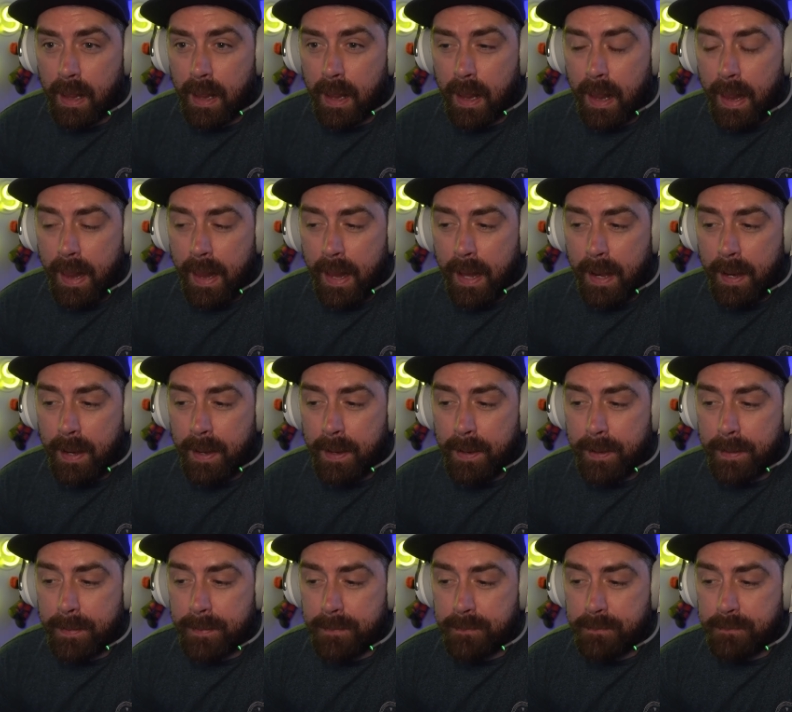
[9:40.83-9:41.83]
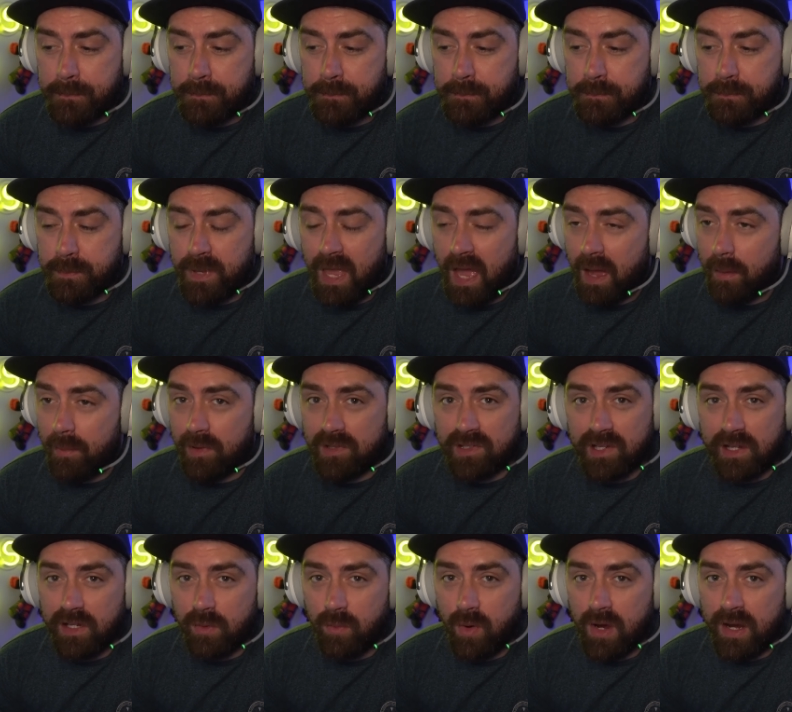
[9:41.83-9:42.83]
And um, yeah, I'm gonna
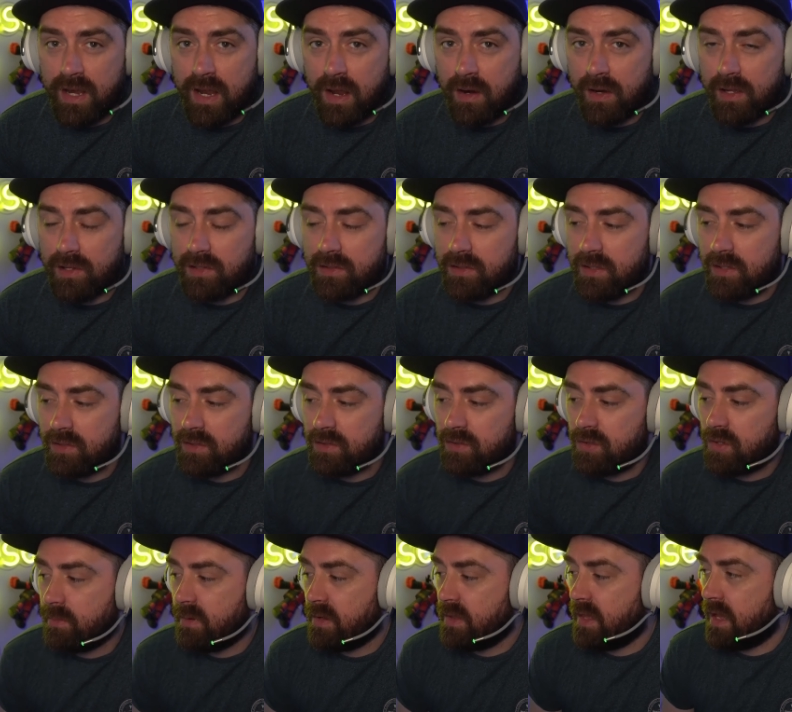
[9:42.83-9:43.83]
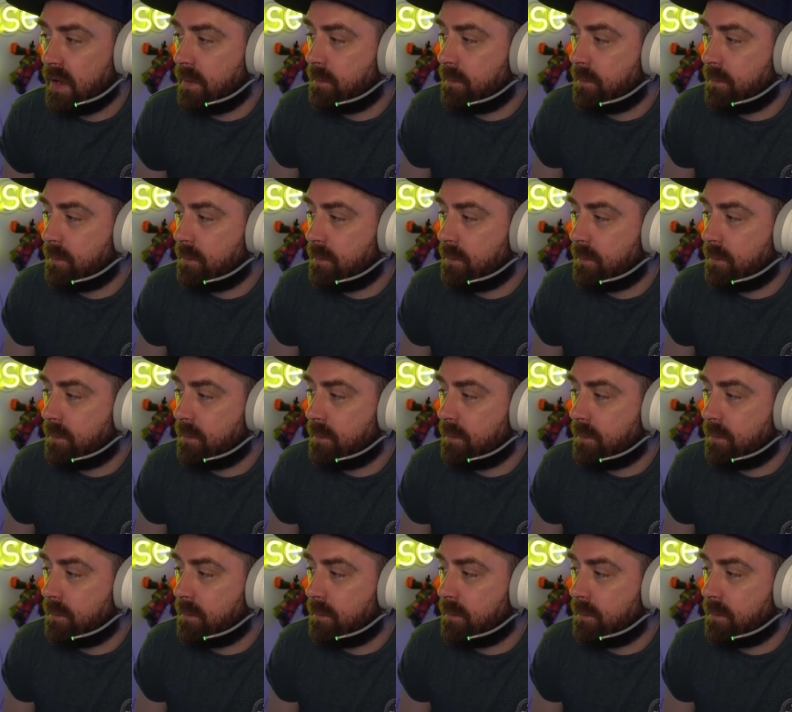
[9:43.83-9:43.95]
tell you why now. Let's let's talk about that.